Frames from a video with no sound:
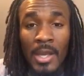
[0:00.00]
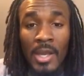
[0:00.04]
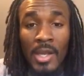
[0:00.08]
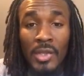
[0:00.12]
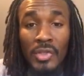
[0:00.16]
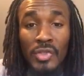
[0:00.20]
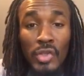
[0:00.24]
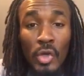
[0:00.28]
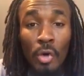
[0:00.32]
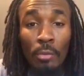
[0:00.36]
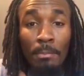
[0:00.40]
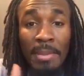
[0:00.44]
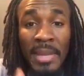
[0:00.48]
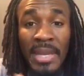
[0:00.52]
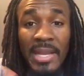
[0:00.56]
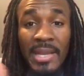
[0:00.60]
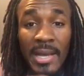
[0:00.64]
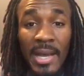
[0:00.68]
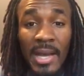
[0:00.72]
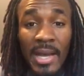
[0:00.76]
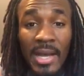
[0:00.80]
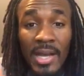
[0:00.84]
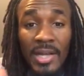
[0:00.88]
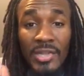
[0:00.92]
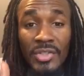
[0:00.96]
So
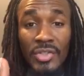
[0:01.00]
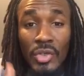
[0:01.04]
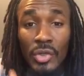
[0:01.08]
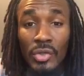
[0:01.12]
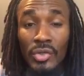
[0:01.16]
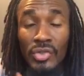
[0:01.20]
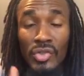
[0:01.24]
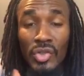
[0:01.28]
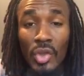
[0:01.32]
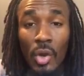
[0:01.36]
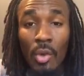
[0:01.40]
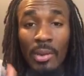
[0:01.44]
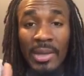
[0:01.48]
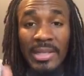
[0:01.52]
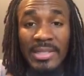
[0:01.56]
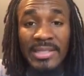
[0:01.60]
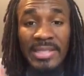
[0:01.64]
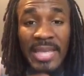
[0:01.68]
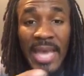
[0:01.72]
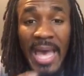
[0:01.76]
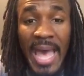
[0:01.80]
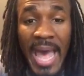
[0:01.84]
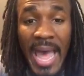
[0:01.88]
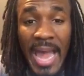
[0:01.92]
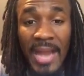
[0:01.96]
because you're so
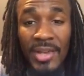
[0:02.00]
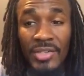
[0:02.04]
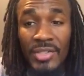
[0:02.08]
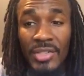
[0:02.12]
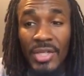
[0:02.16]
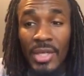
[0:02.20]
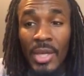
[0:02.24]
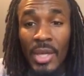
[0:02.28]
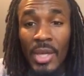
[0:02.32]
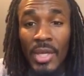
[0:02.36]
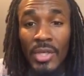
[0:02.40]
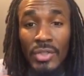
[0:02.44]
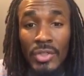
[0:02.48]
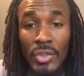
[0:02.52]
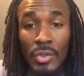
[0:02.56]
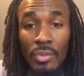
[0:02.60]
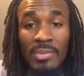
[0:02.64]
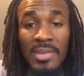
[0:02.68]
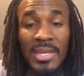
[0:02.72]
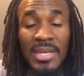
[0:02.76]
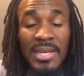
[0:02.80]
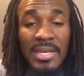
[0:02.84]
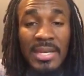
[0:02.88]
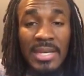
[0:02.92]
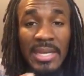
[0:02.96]
attached to
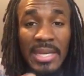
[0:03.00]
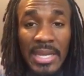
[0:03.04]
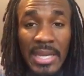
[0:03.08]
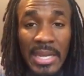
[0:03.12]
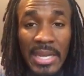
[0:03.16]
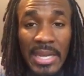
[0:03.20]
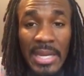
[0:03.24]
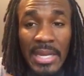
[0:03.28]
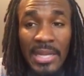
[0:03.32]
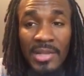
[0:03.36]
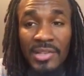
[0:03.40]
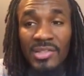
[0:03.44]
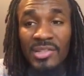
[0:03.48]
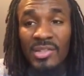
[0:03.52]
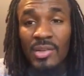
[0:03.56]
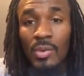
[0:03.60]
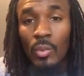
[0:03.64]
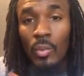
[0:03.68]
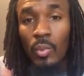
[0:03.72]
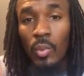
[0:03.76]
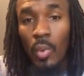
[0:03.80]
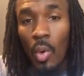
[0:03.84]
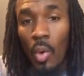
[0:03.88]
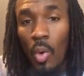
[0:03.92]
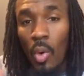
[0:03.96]
the needs, the
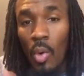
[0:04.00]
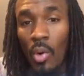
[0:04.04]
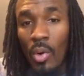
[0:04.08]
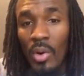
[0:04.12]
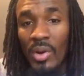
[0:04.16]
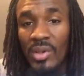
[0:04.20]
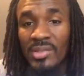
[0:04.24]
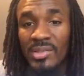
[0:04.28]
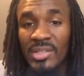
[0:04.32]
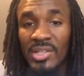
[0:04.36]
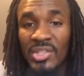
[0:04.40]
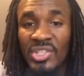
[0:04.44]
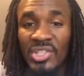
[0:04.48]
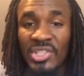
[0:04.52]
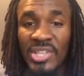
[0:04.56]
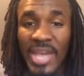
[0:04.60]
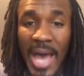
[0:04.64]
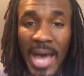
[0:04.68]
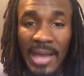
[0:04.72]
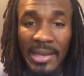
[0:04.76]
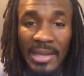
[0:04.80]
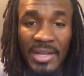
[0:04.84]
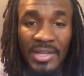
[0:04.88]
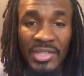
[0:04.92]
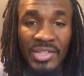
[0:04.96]
wars, the
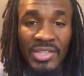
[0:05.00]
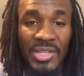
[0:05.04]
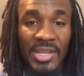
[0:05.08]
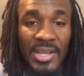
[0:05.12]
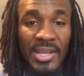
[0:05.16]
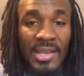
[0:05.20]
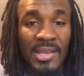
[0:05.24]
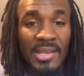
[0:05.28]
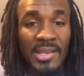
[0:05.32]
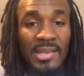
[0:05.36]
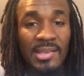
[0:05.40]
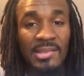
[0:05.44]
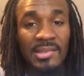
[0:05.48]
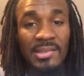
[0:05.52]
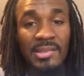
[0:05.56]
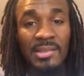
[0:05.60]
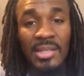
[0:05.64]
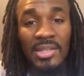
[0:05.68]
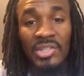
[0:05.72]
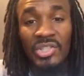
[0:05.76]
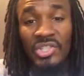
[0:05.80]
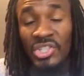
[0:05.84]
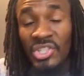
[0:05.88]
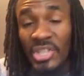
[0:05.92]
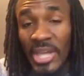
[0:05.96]
challenges,
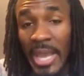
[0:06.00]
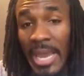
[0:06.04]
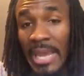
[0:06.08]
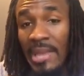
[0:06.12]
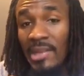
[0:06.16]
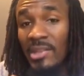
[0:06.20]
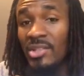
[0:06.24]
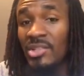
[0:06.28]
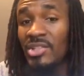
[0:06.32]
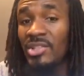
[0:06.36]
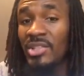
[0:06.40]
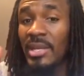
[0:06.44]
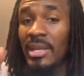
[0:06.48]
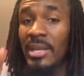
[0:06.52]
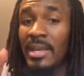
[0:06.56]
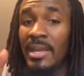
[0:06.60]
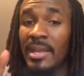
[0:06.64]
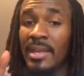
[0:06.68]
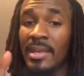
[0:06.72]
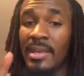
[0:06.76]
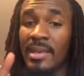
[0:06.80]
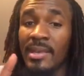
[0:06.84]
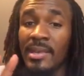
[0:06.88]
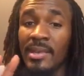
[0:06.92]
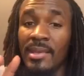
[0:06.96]
the
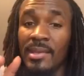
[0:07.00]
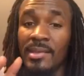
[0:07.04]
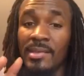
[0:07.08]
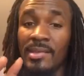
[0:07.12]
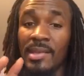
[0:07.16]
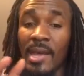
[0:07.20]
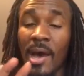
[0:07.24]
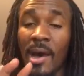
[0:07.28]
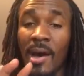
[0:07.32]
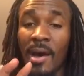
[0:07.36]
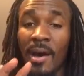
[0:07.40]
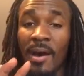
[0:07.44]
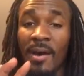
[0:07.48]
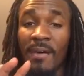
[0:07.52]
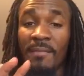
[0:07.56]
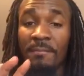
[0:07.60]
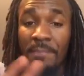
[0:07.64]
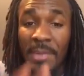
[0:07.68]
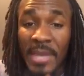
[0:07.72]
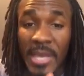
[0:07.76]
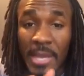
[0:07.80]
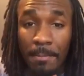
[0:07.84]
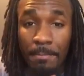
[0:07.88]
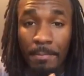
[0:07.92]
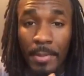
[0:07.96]
changes of
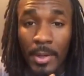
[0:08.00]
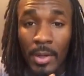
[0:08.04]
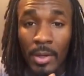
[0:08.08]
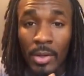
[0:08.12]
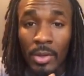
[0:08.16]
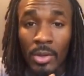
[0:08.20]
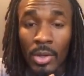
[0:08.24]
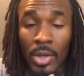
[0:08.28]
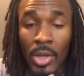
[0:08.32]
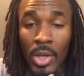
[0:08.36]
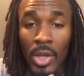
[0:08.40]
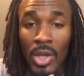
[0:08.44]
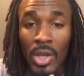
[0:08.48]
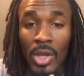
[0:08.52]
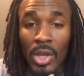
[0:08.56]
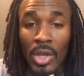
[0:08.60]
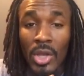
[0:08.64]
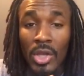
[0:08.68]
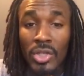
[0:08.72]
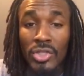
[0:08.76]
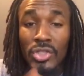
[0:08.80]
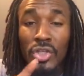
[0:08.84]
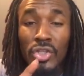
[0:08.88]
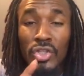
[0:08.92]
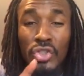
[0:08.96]
people,
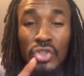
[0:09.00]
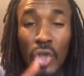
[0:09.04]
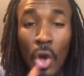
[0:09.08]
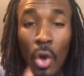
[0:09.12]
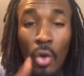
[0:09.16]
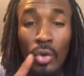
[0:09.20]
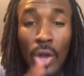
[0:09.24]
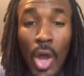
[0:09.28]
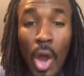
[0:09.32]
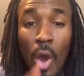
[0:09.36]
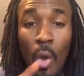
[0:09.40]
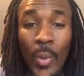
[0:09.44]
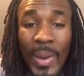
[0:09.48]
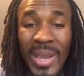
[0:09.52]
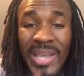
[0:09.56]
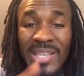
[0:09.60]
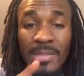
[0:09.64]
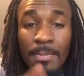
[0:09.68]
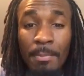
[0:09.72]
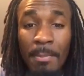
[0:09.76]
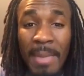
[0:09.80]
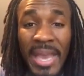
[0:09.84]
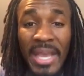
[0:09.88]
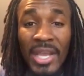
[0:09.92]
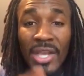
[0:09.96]
you don't
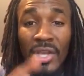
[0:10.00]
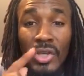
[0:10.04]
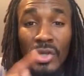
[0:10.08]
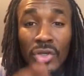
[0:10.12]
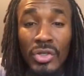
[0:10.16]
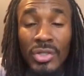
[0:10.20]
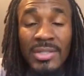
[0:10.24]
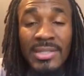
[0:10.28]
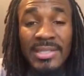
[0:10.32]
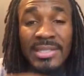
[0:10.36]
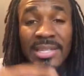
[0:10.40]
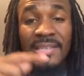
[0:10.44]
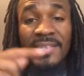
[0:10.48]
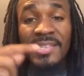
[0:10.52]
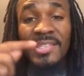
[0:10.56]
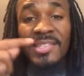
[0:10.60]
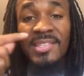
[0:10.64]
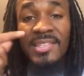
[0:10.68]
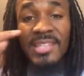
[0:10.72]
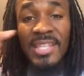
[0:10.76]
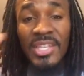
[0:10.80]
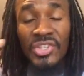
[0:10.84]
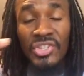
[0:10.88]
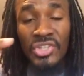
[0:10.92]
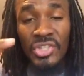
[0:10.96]
always make good
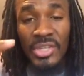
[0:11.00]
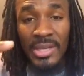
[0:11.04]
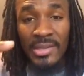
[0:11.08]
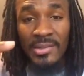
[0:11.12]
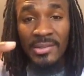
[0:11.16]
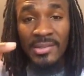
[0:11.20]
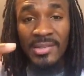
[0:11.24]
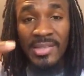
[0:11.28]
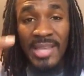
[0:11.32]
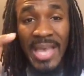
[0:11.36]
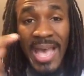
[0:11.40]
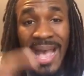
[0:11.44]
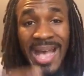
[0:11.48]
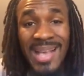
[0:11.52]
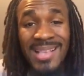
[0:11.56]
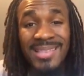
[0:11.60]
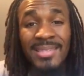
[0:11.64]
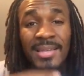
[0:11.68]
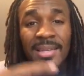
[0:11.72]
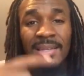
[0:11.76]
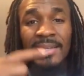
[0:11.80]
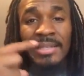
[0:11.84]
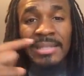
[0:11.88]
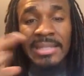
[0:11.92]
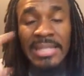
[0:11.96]
decisions as
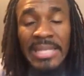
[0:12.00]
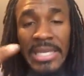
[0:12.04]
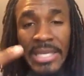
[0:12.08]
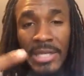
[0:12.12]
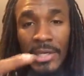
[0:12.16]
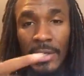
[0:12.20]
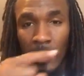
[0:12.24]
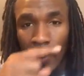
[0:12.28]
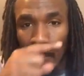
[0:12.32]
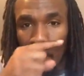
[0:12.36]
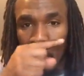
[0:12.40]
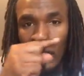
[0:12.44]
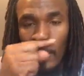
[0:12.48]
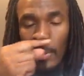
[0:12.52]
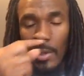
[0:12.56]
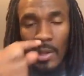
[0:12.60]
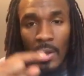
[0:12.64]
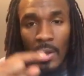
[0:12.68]
a leader.